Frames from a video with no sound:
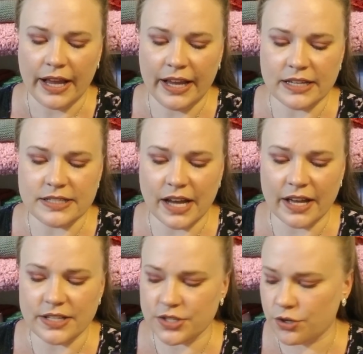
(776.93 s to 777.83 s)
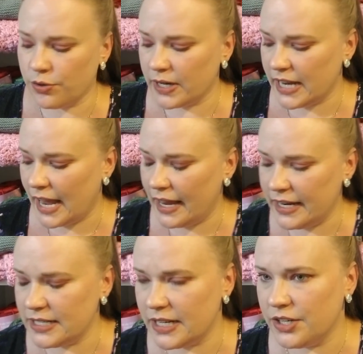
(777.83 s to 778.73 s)
It does
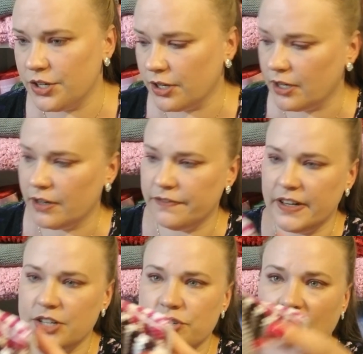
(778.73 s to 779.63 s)
create in your finished